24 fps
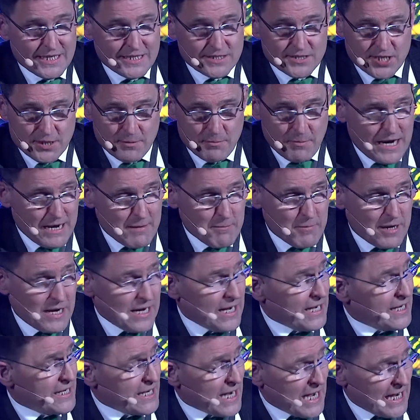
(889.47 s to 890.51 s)
To my
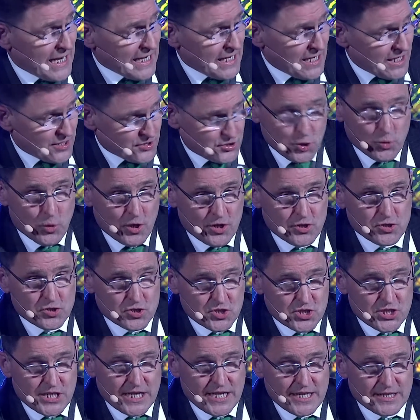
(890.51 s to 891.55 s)
mind, I do
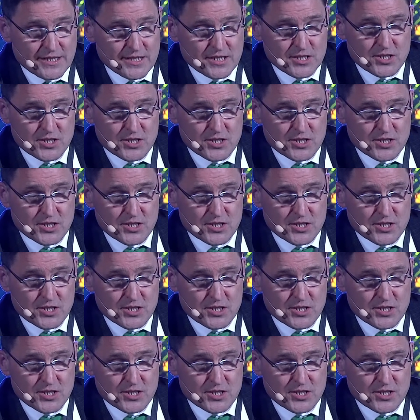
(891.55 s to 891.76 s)
understand